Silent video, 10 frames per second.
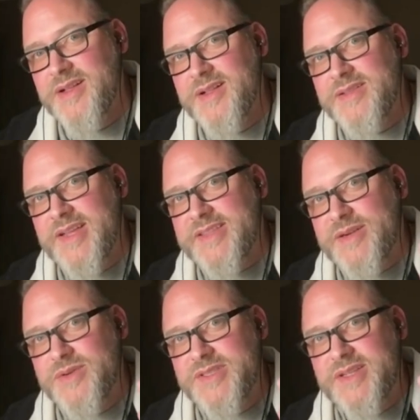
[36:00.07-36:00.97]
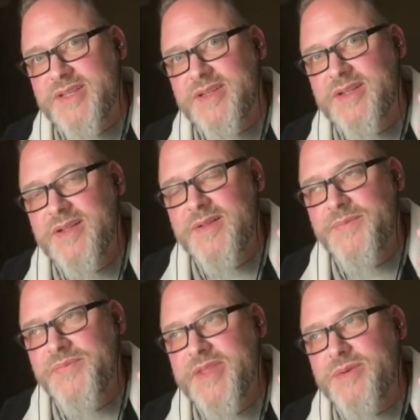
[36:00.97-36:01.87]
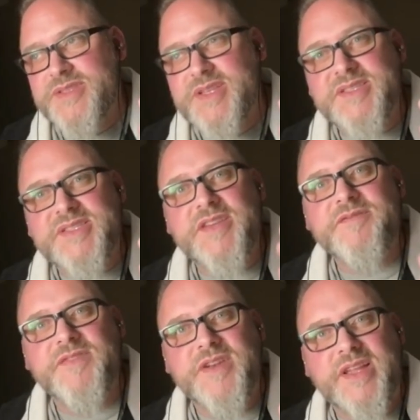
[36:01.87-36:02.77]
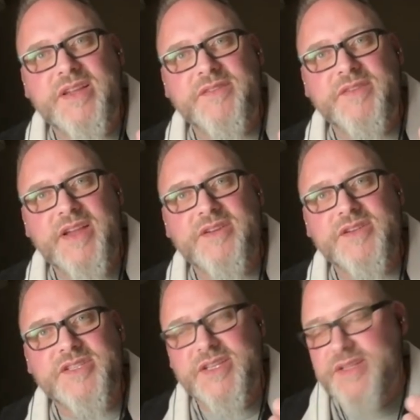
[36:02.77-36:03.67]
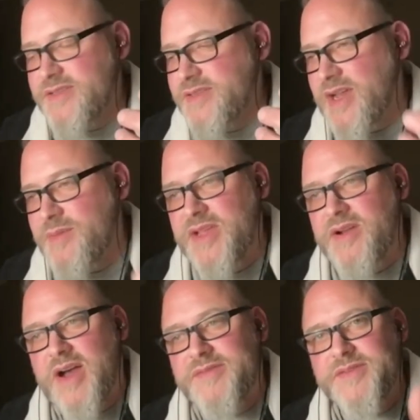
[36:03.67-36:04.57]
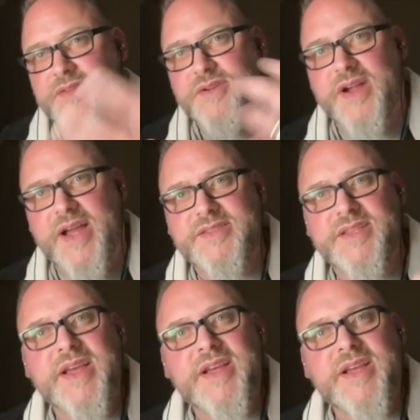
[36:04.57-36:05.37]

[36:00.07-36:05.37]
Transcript: Like there was a symphony of energy coming off of the grass.